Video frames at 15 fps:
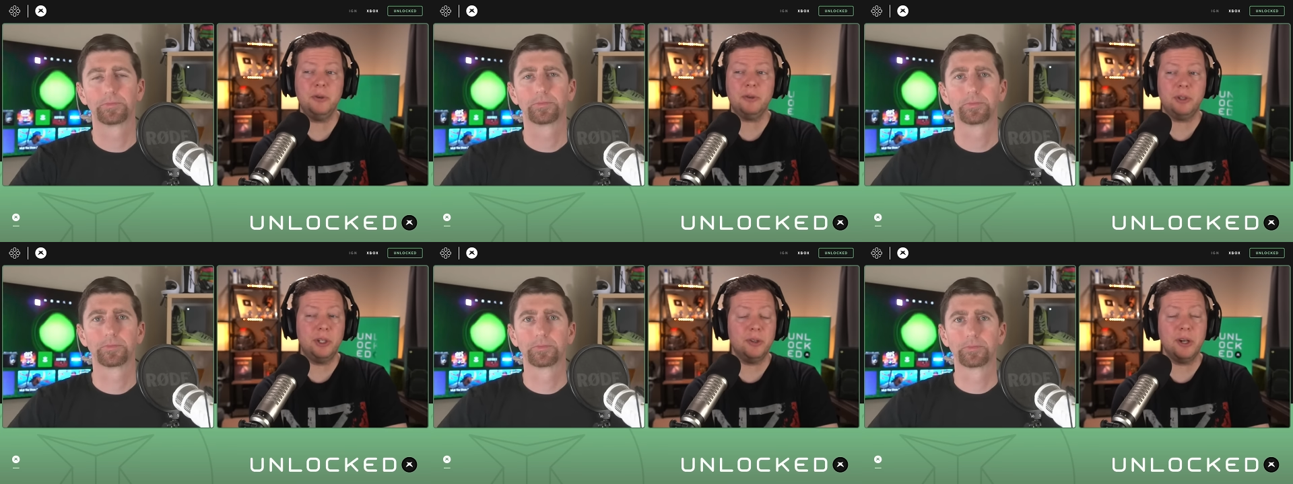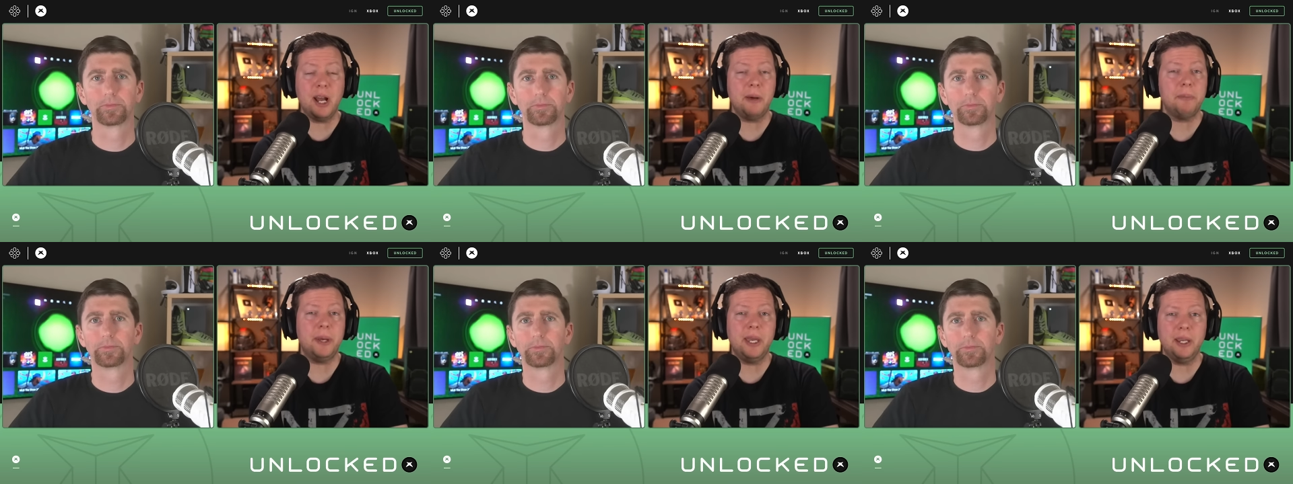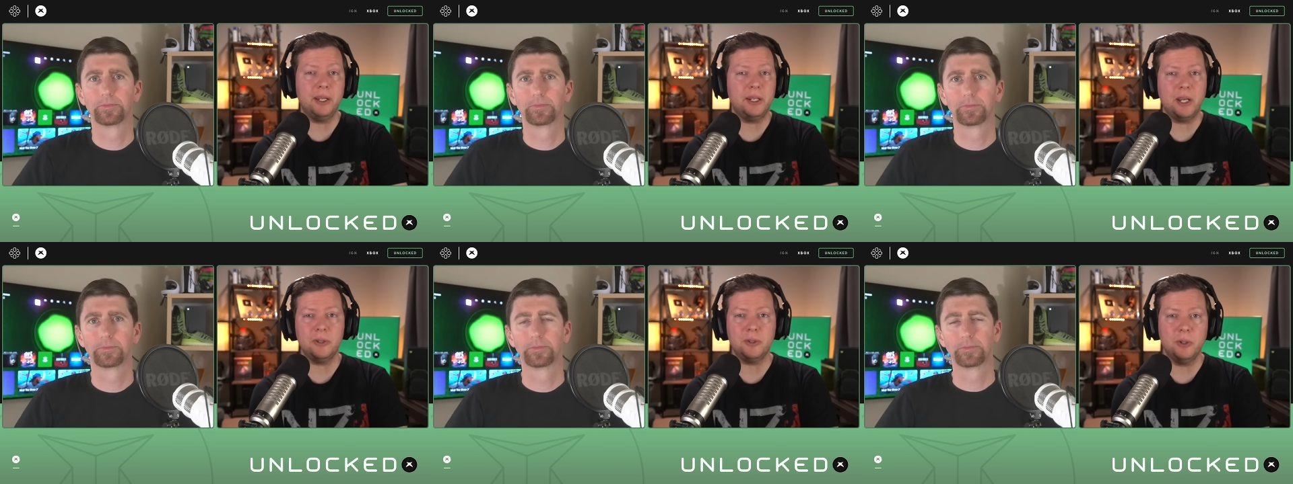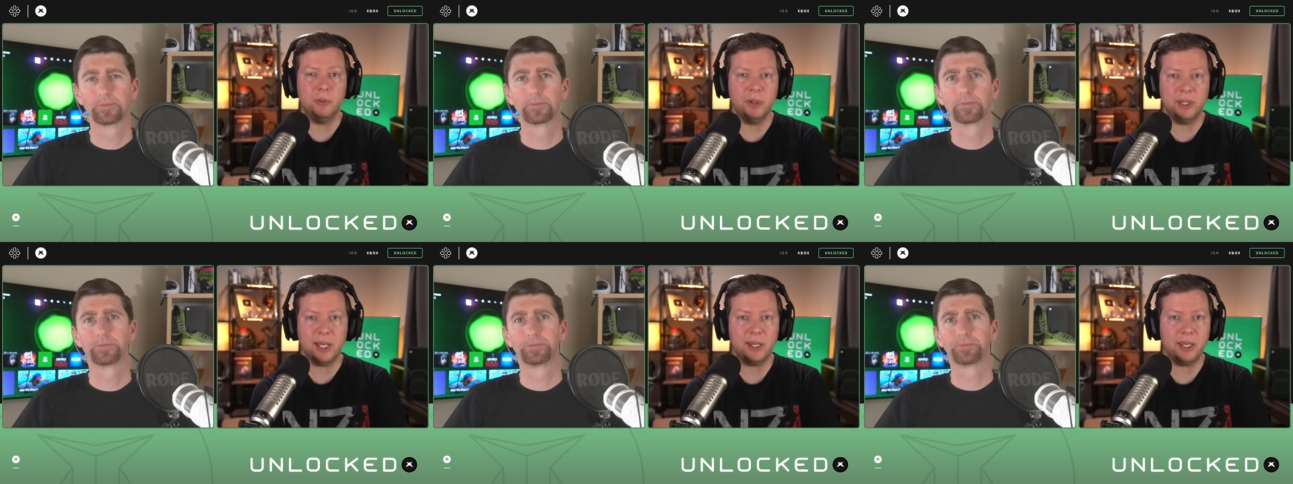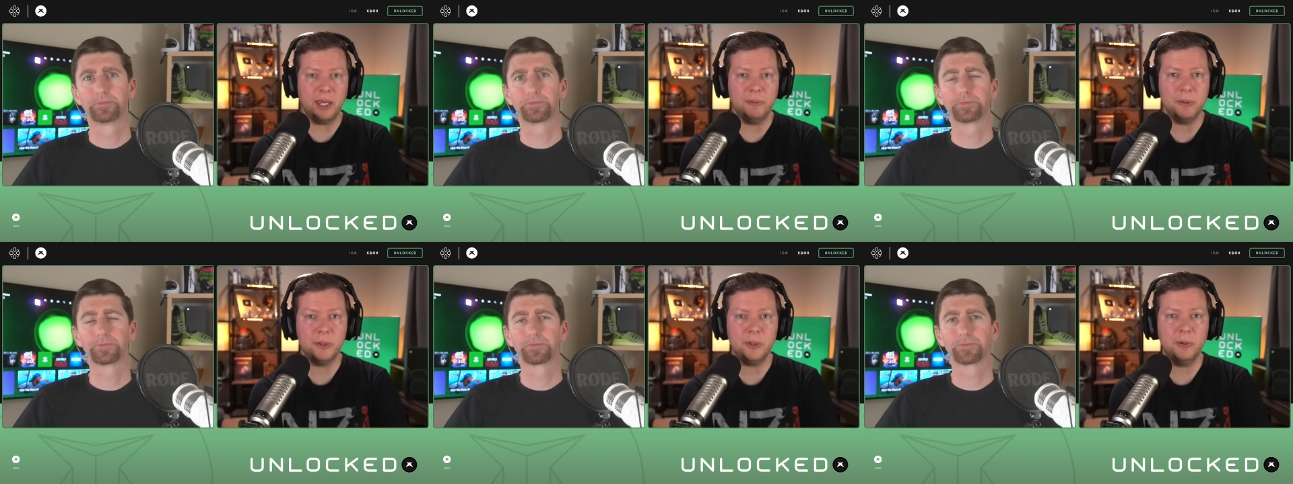Speaker 1: you're you're not paying attention to what that
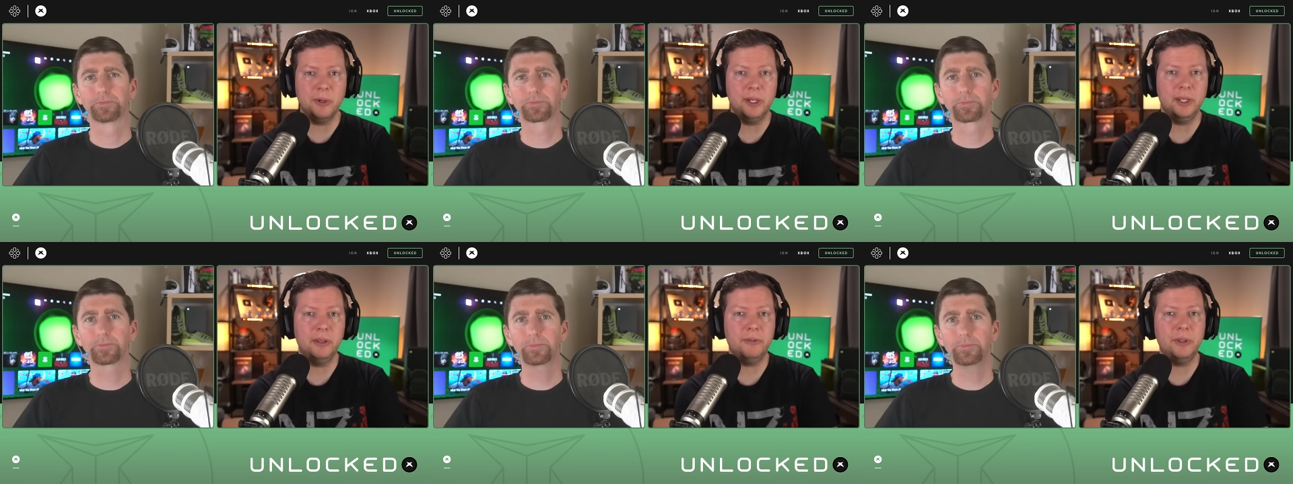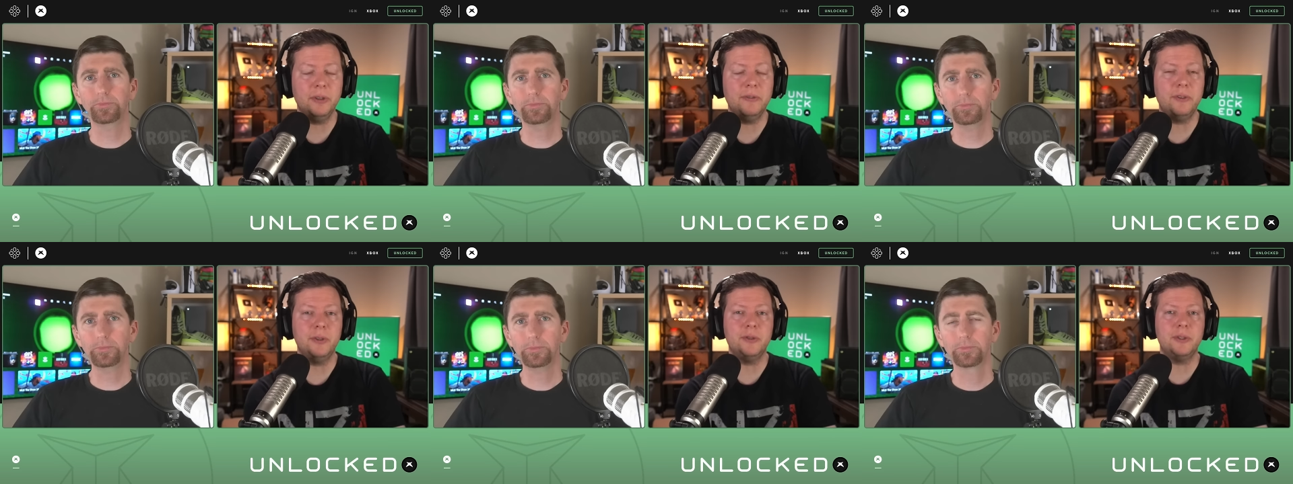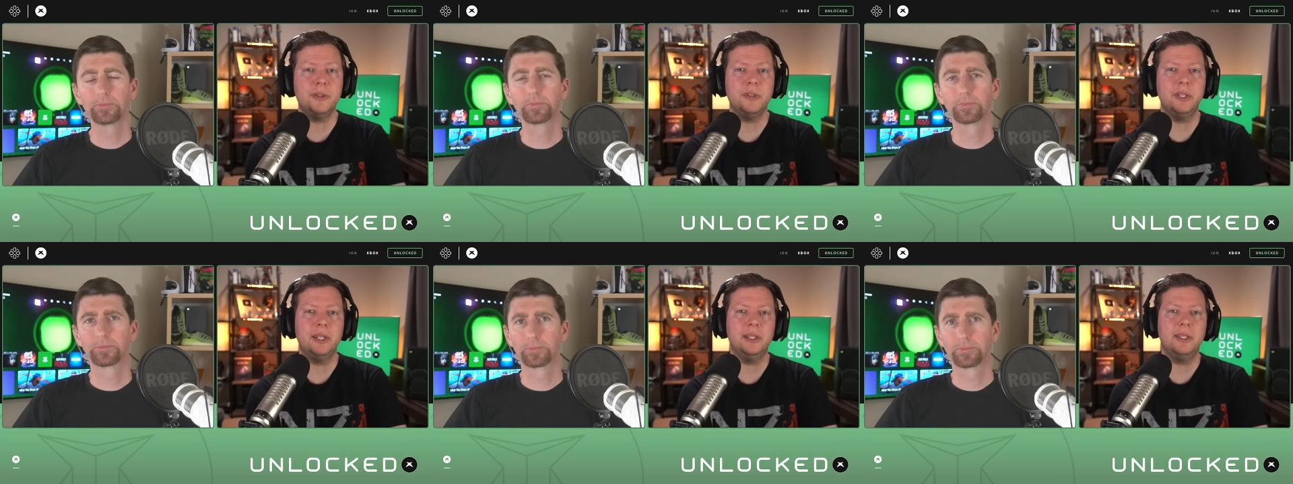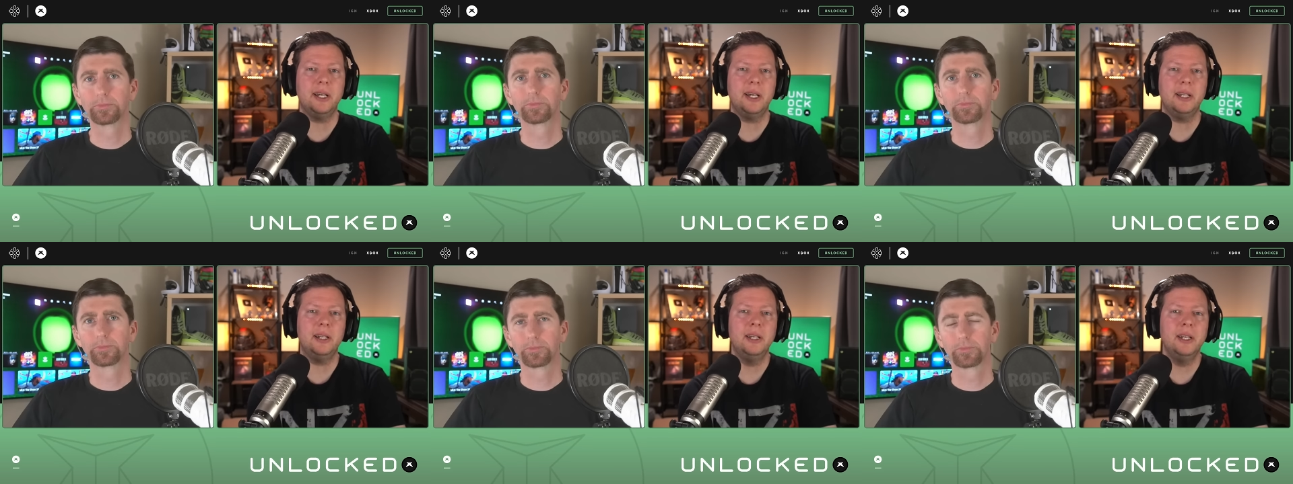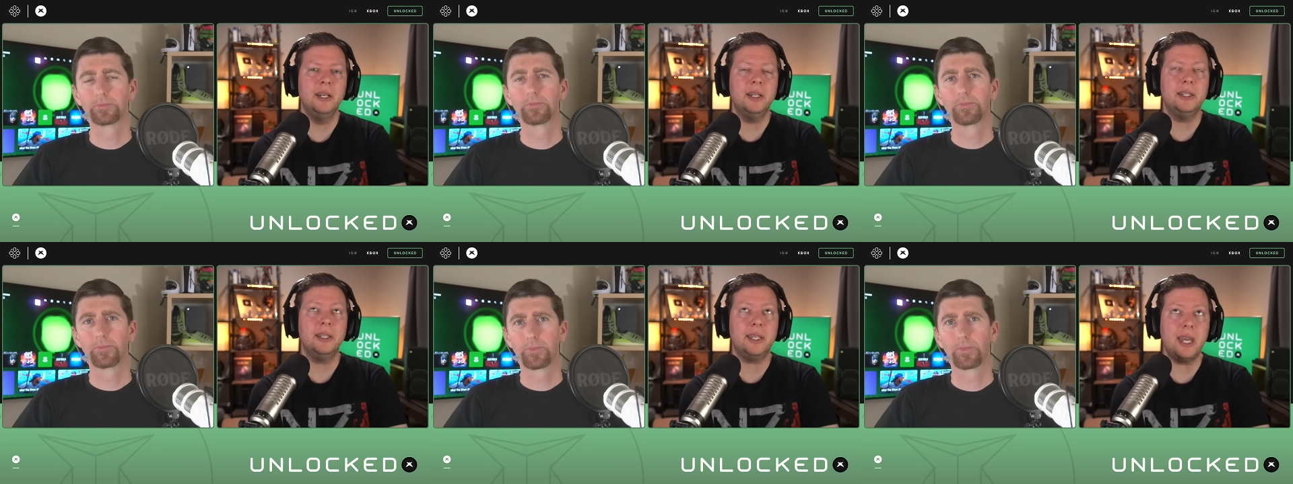game is doing if you if you still think that.
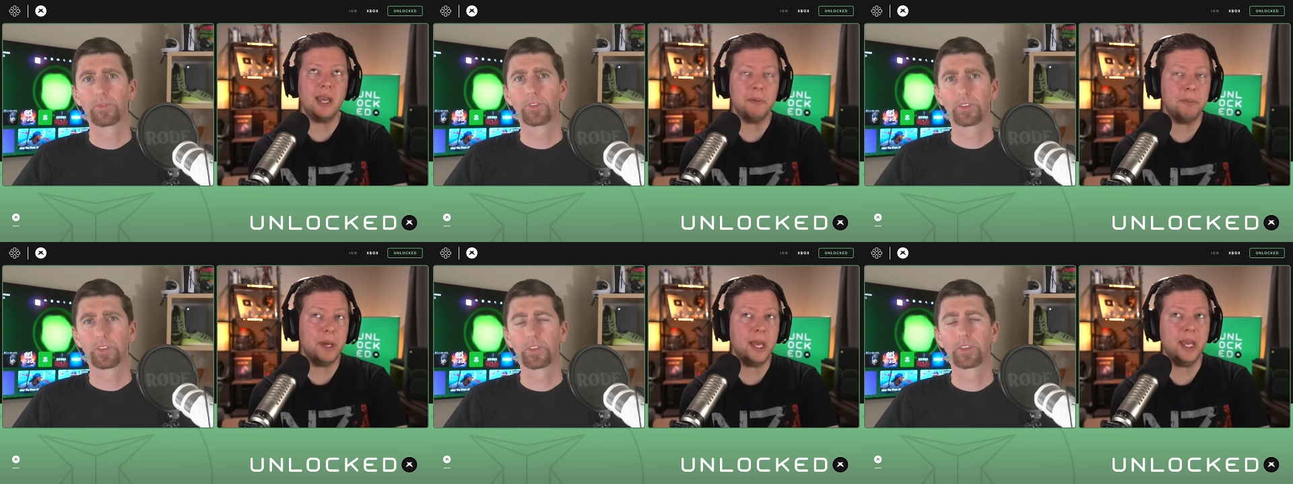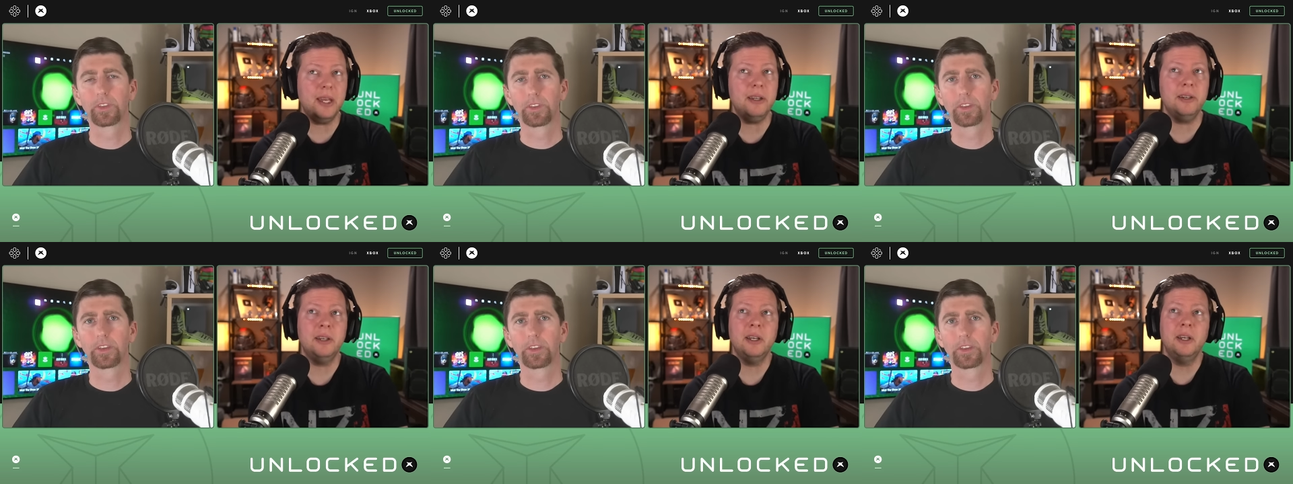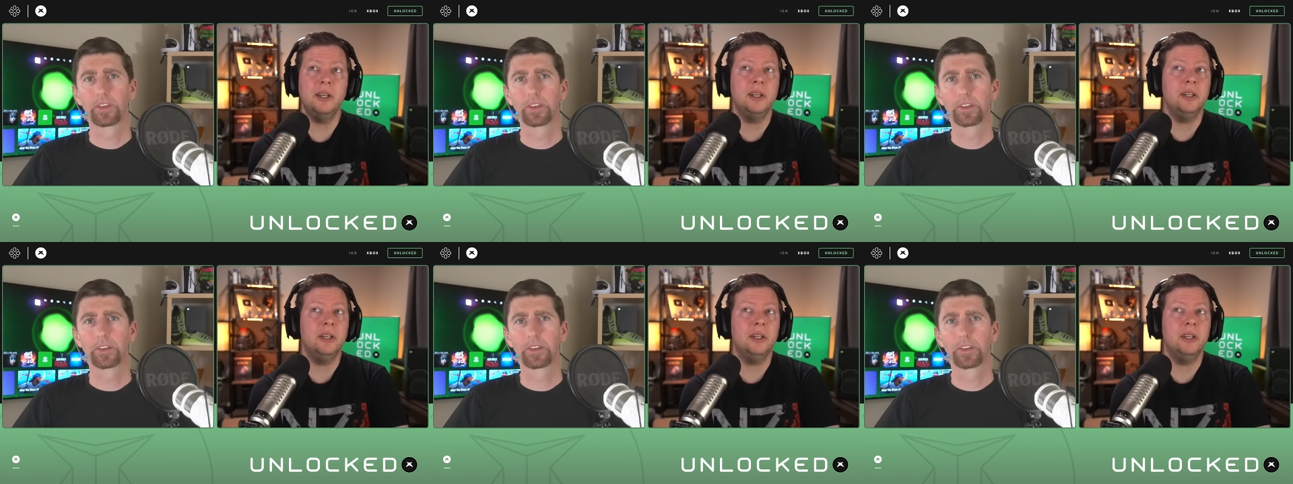The campaign